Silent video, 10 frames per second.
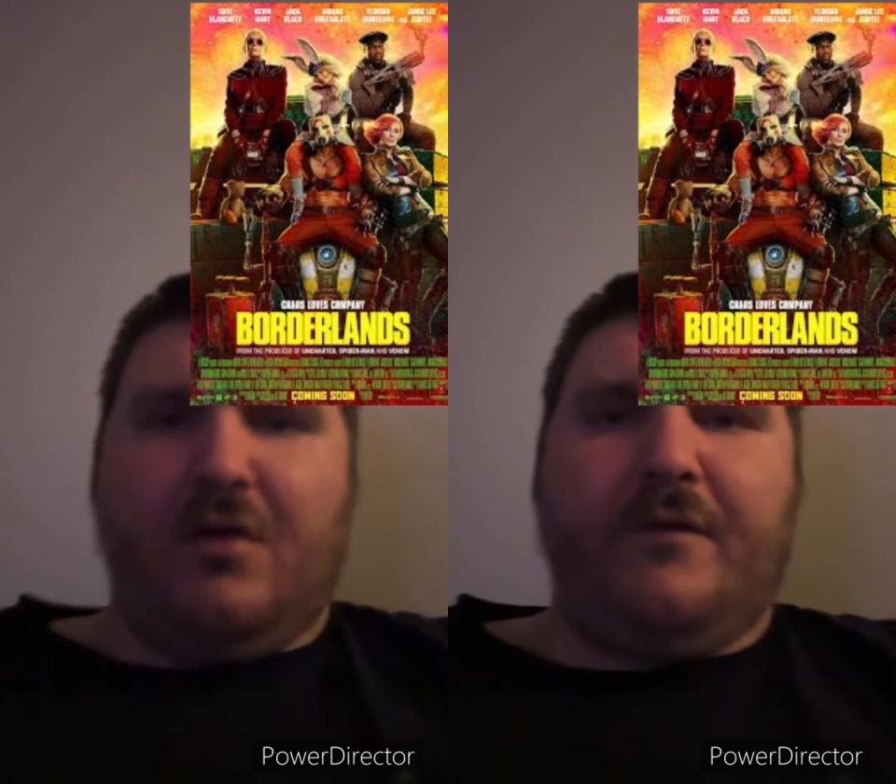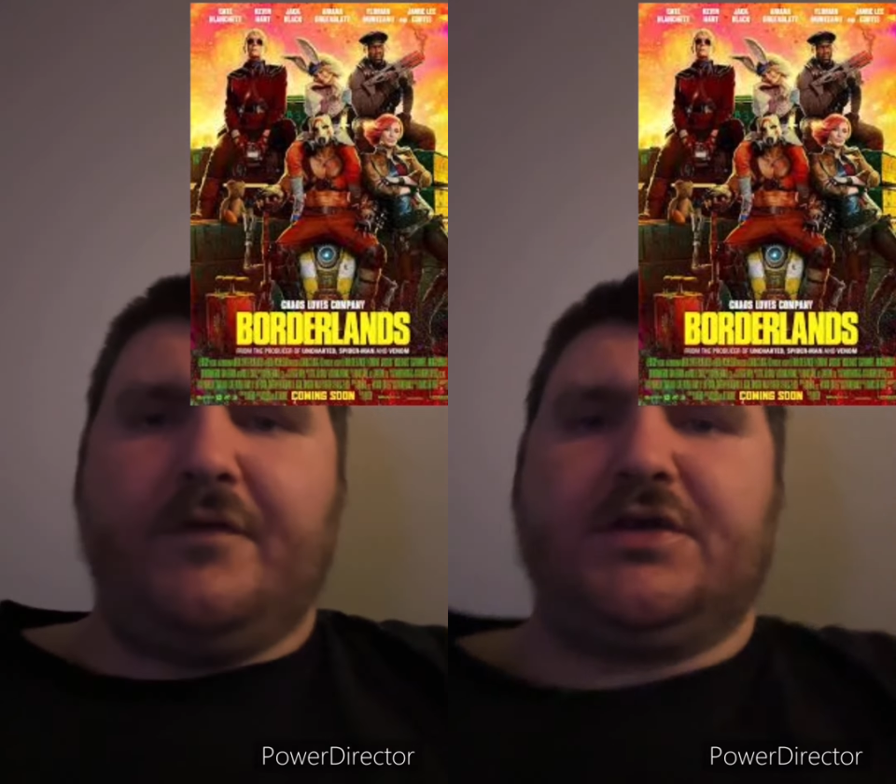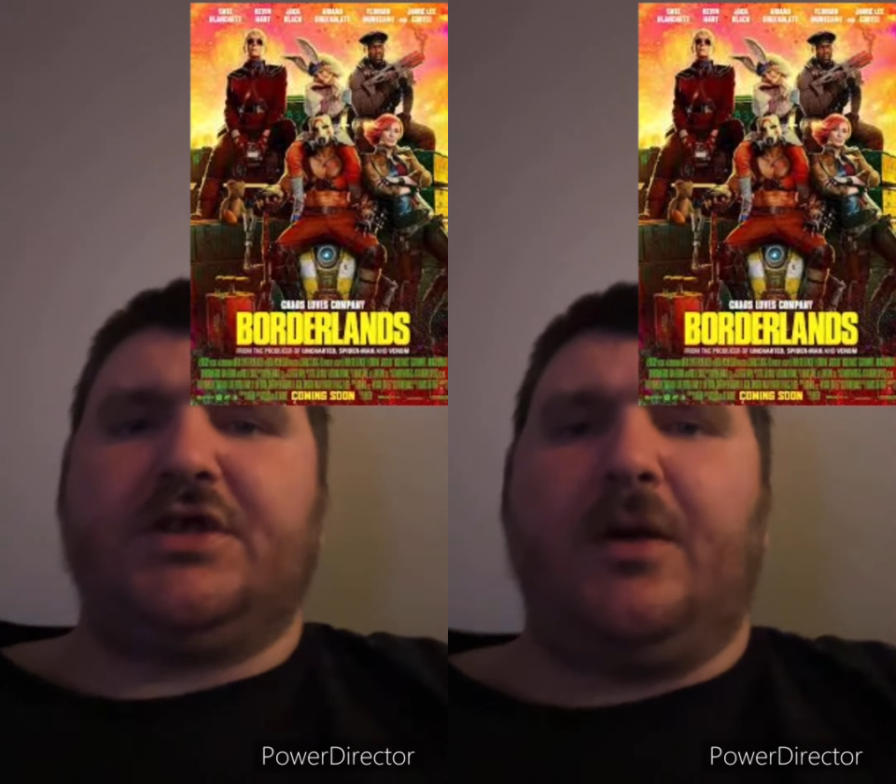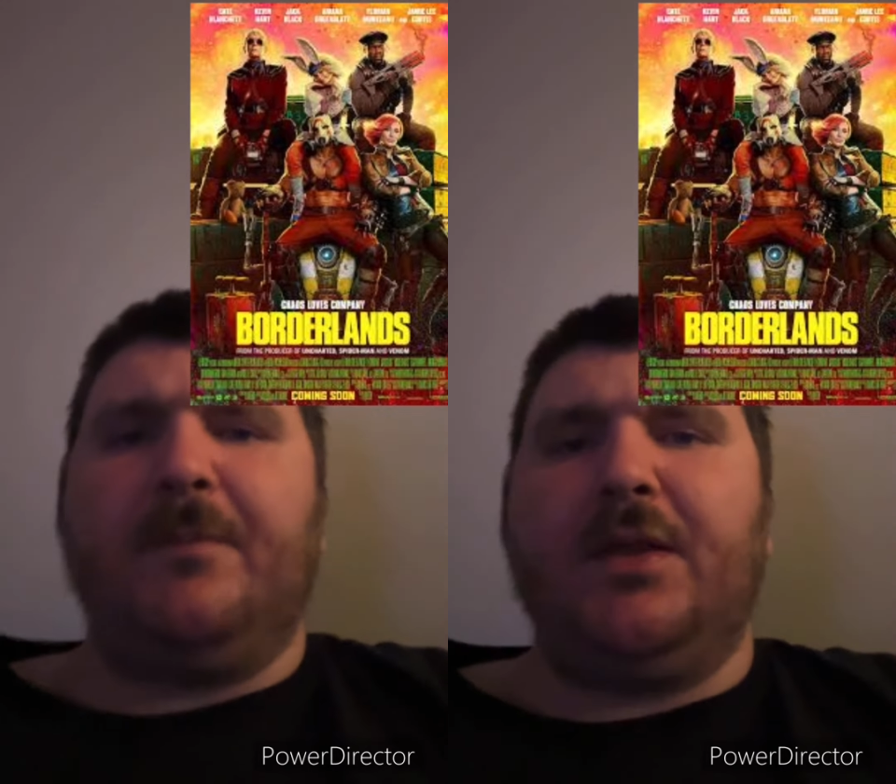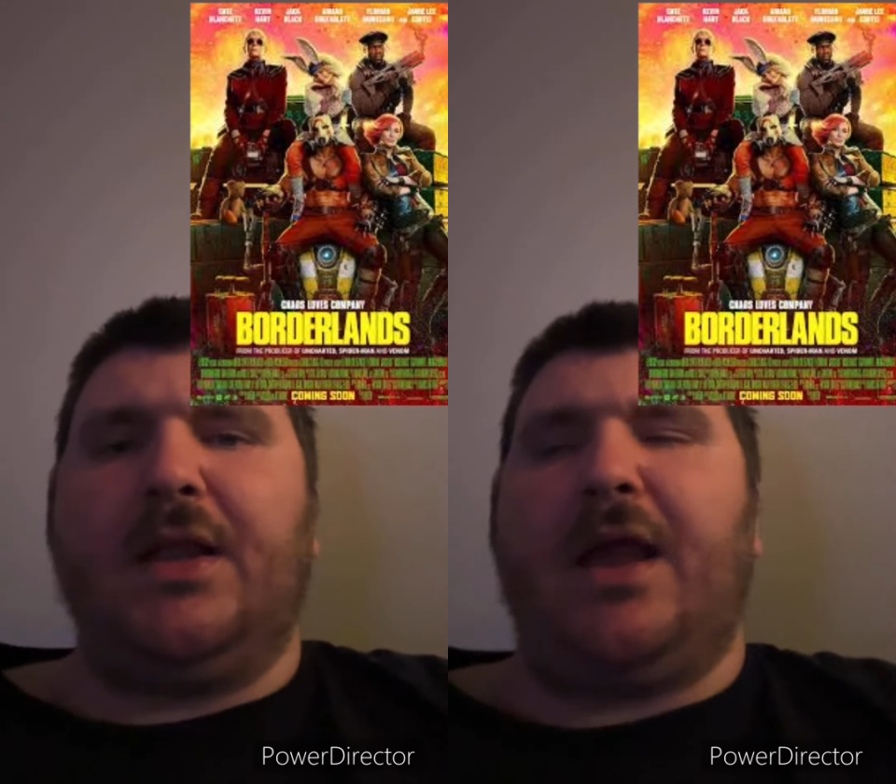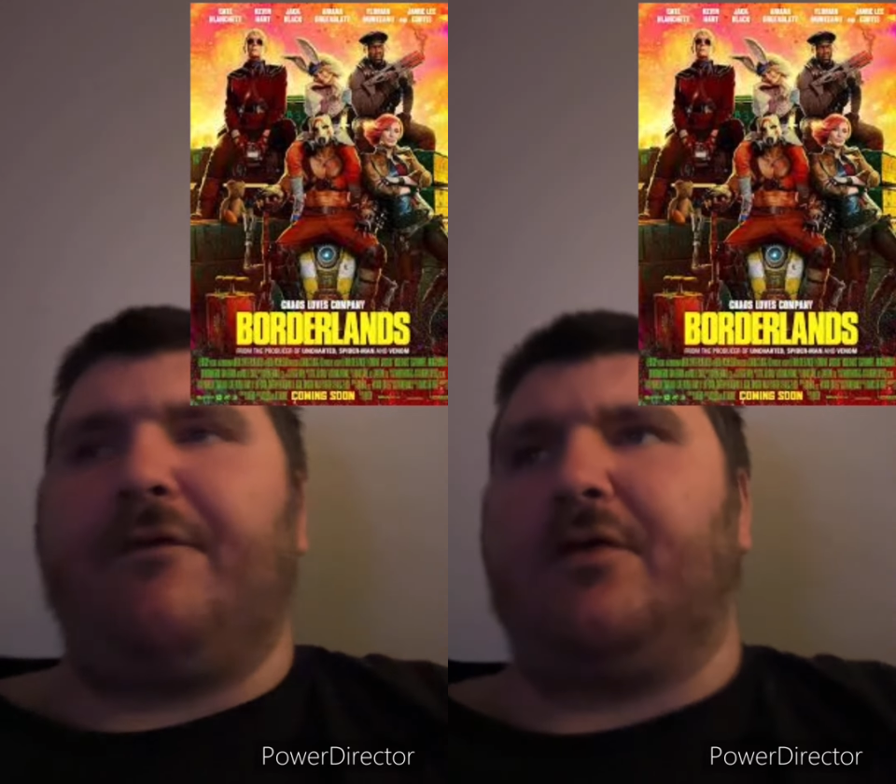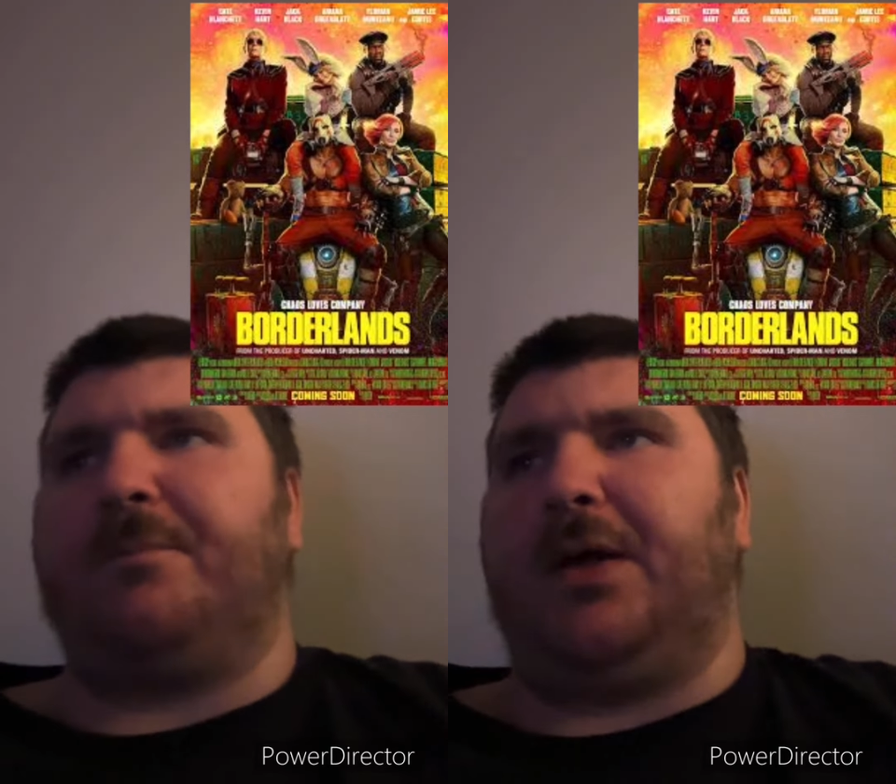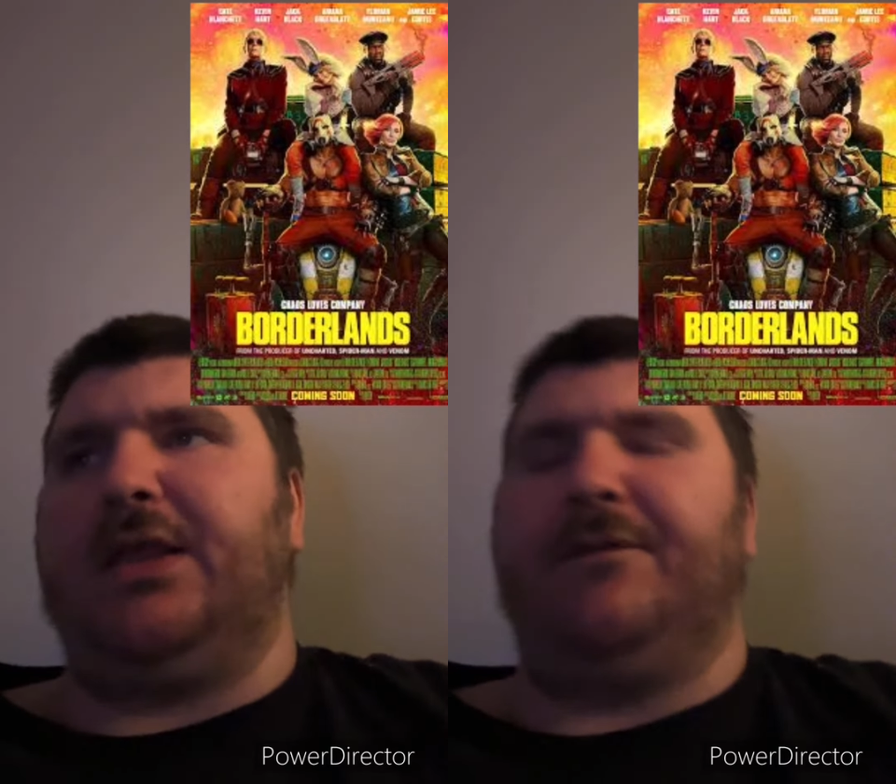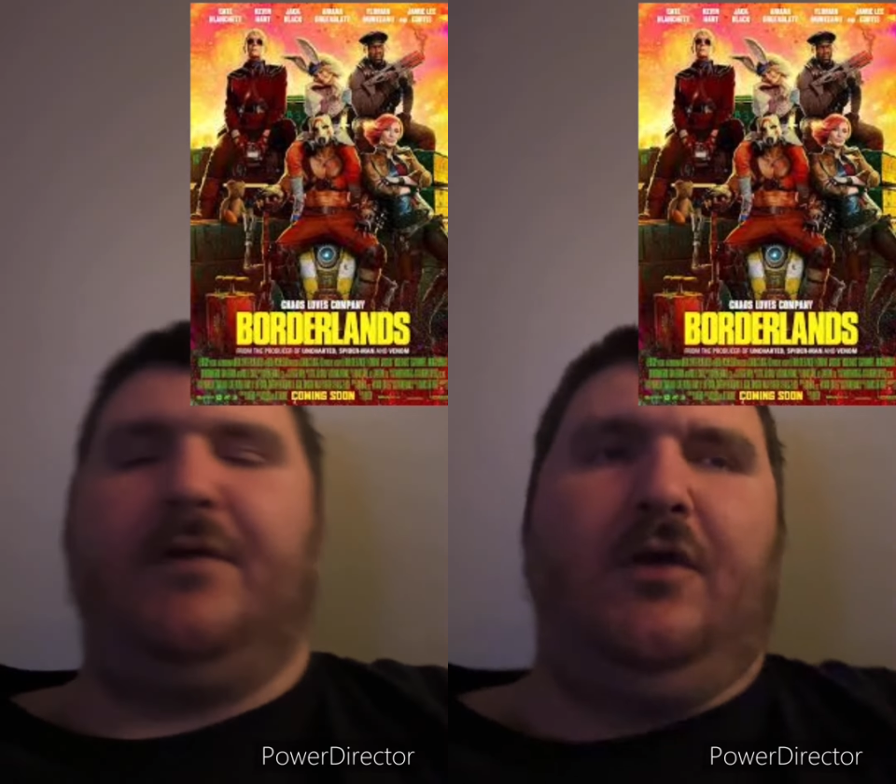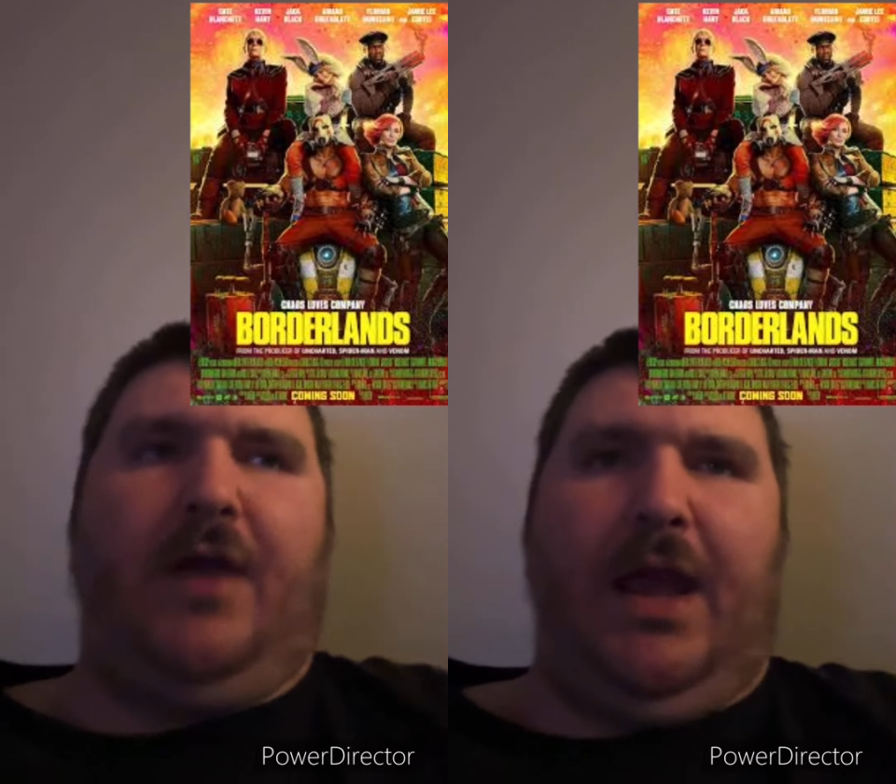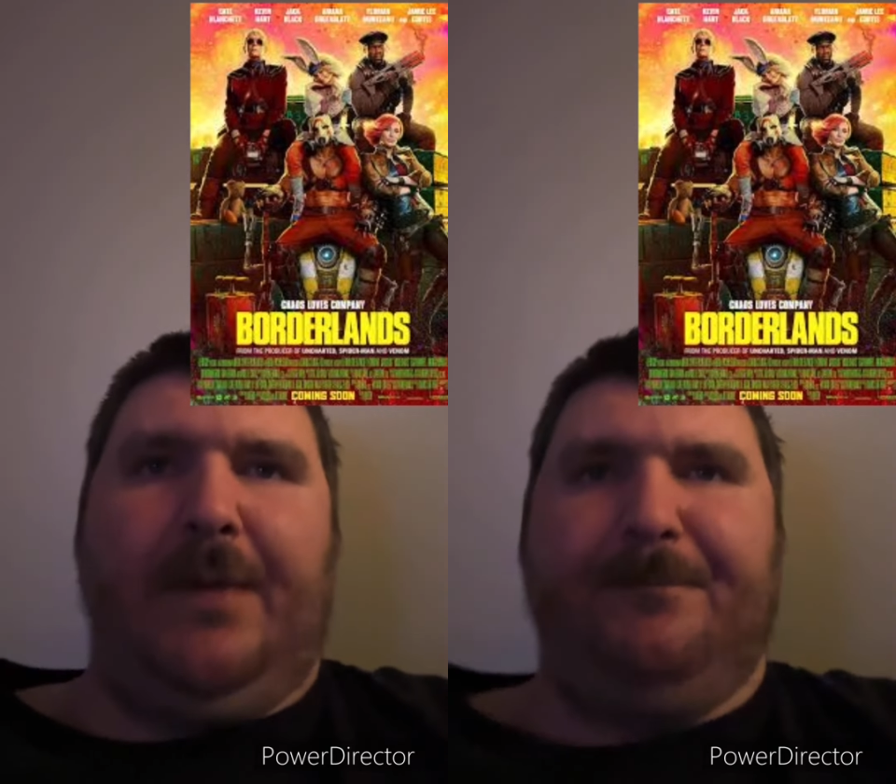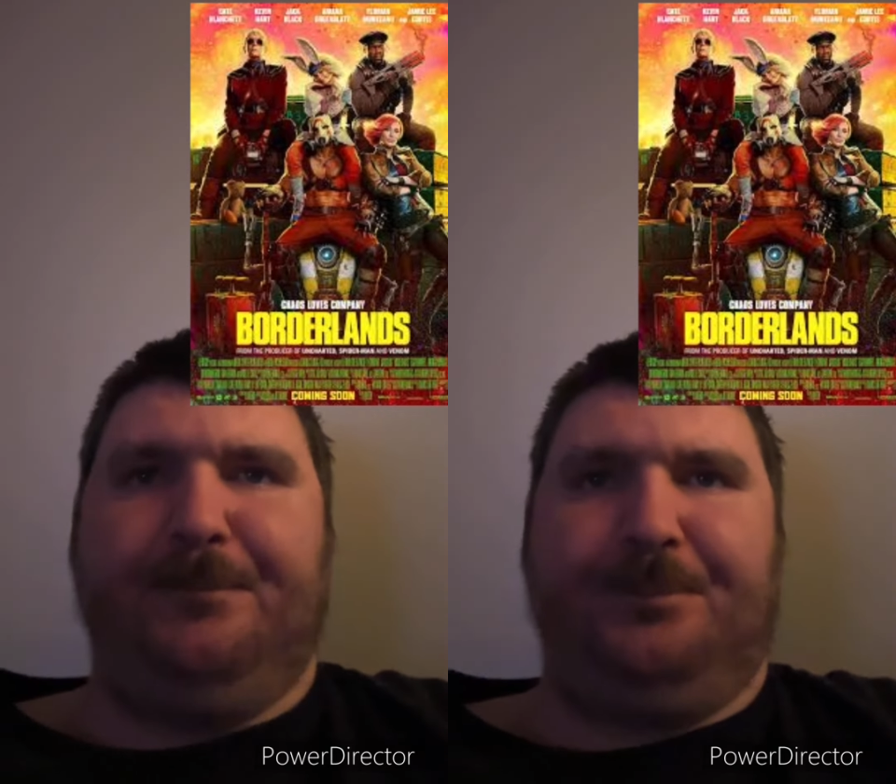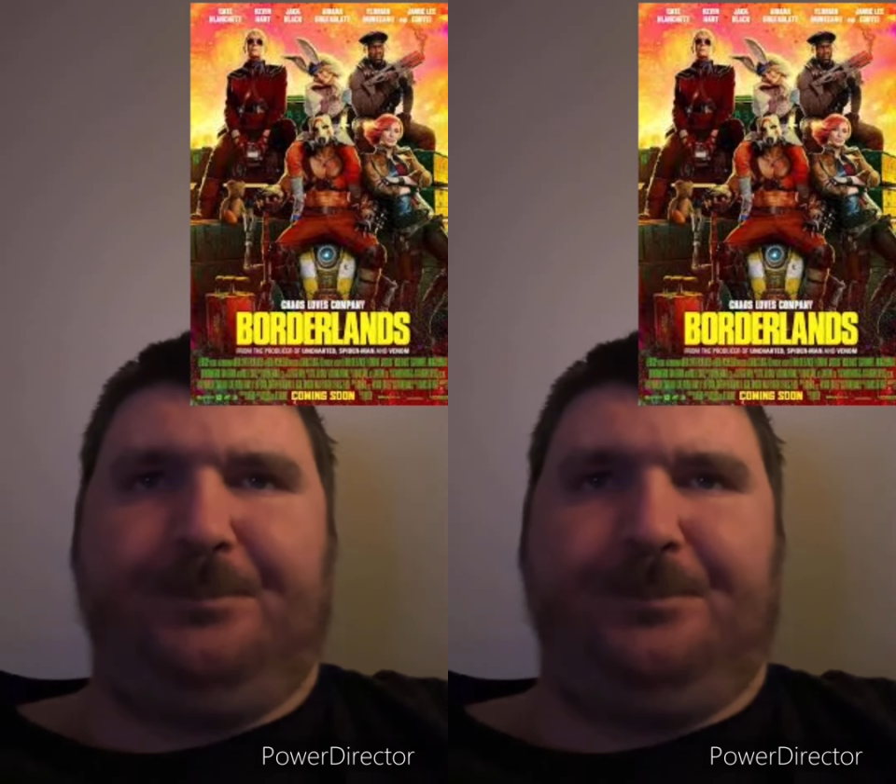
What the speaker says: For someone that never played the video game,